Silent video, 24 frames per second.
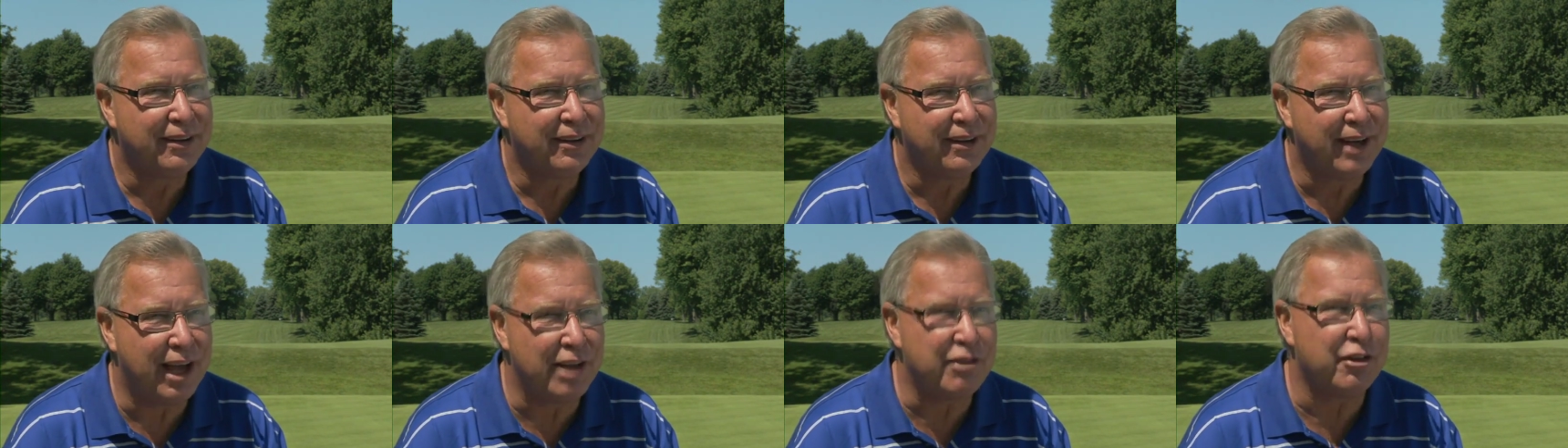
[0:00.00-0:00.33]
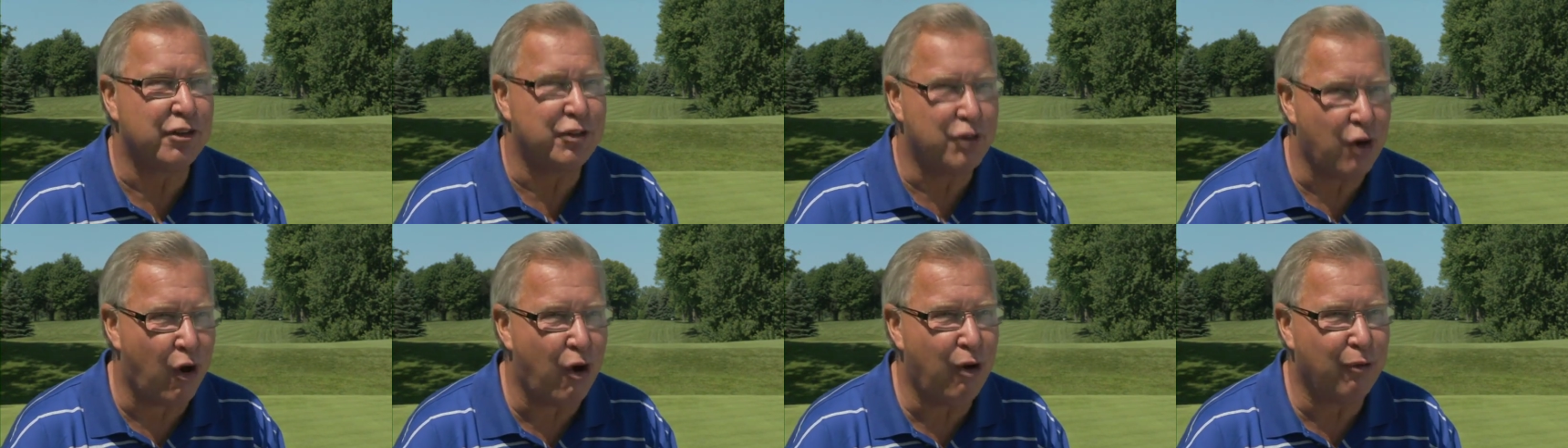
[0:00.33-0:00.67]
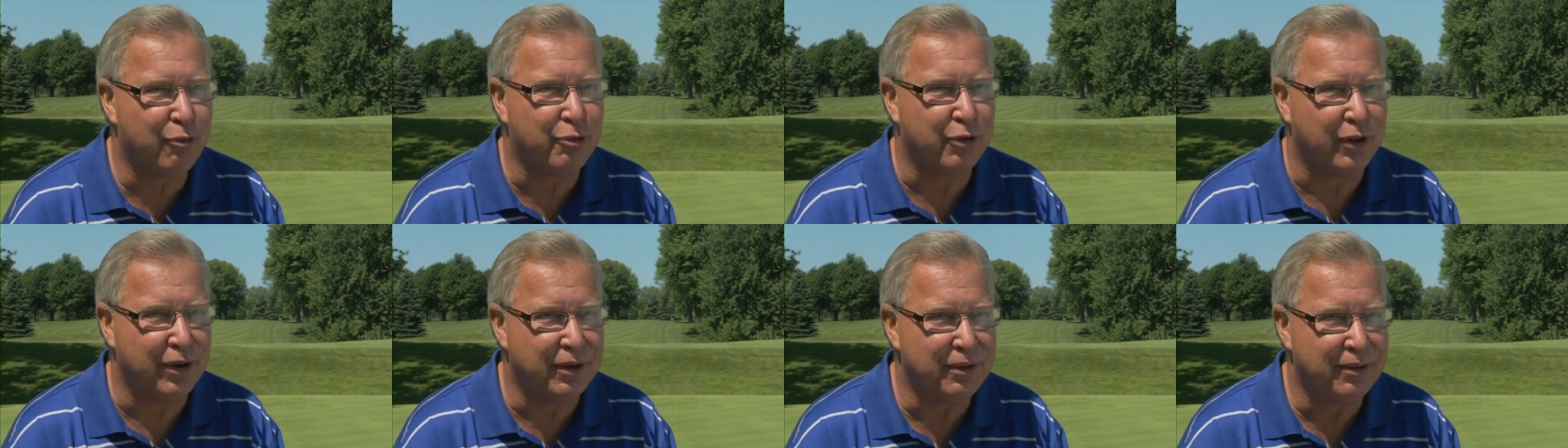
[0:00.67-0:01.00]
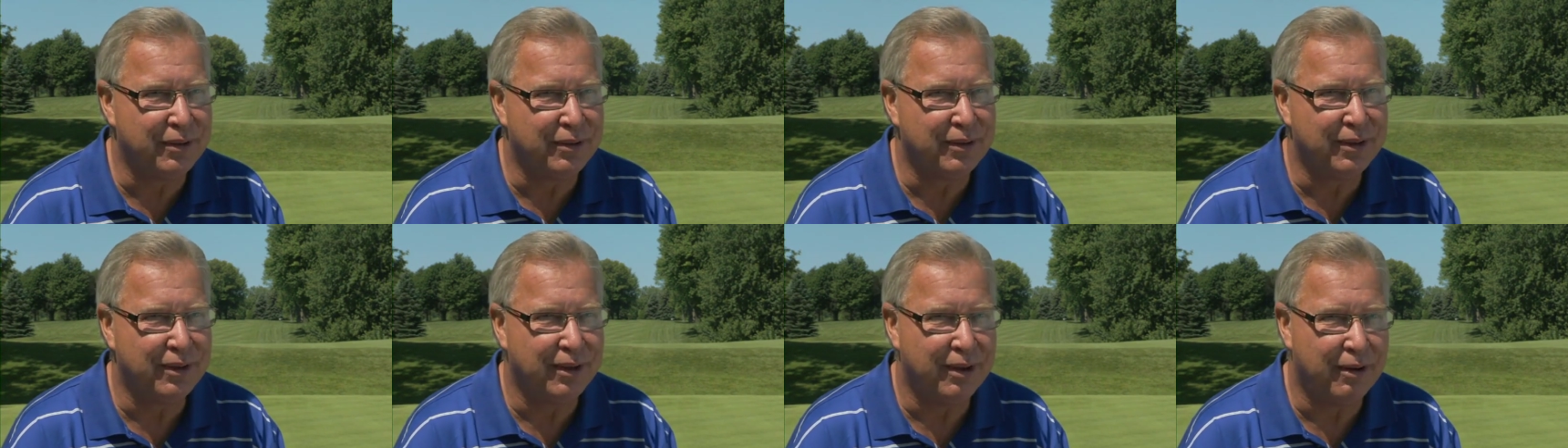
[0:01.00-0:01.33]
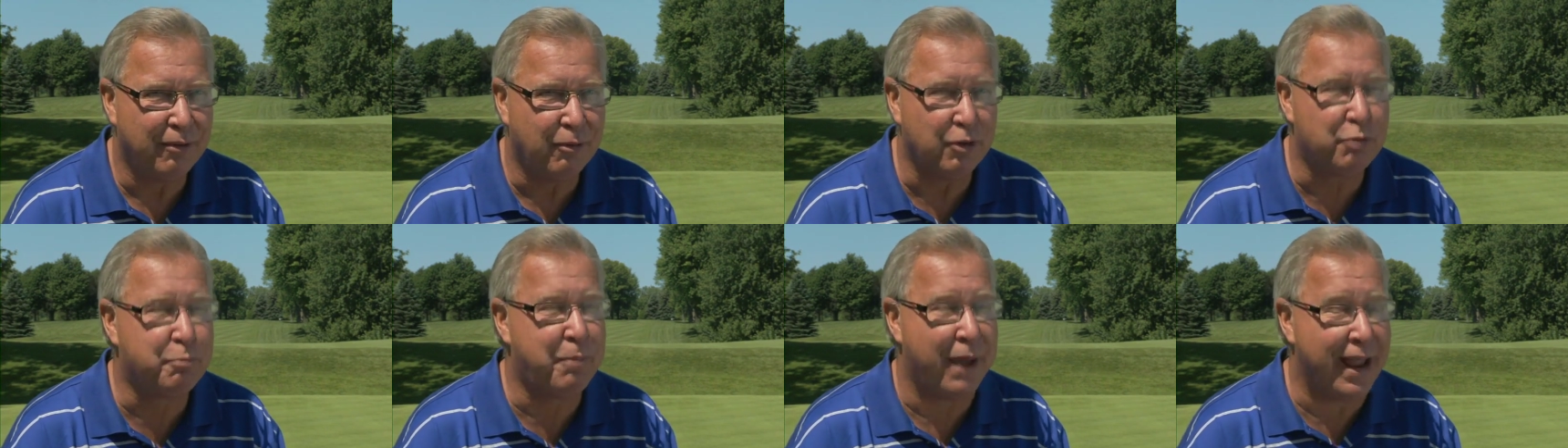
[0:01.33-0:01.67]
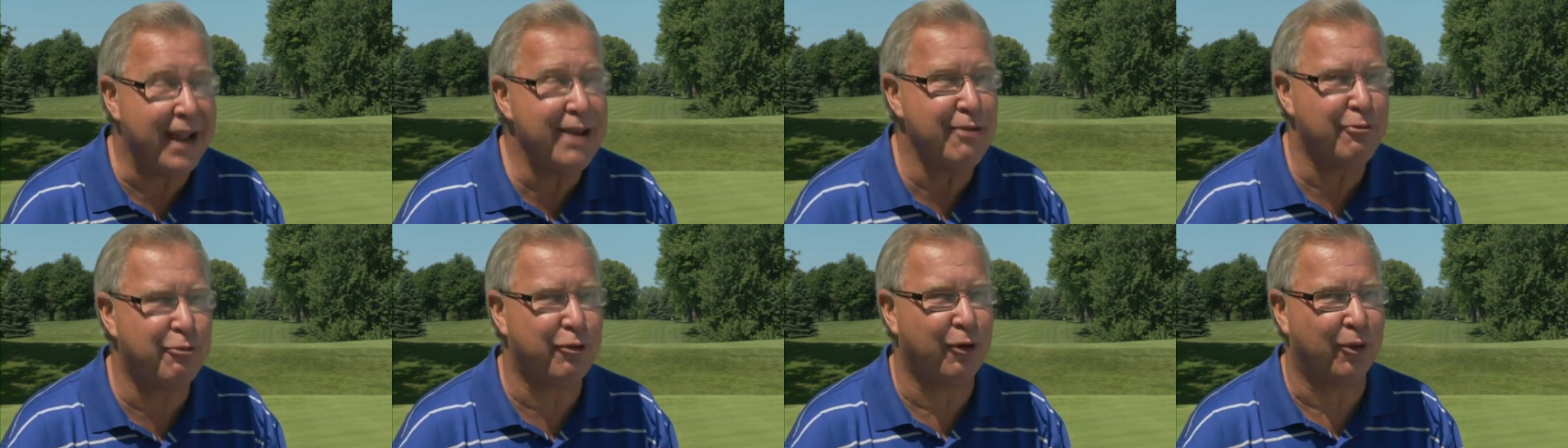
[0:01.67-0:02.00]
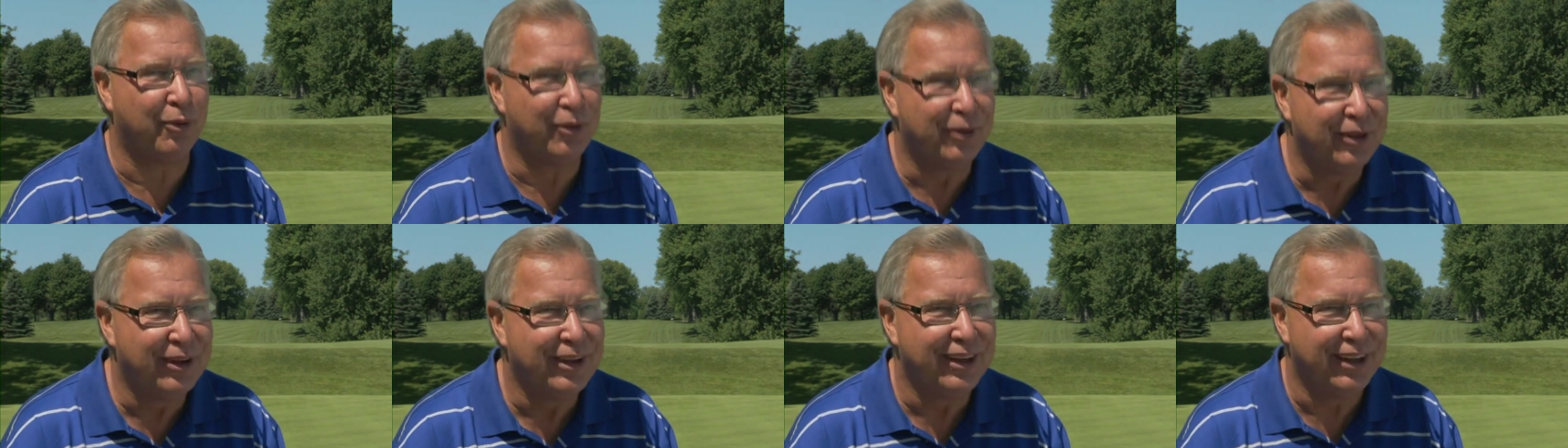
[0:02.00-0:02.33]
as a Dolphin was painful.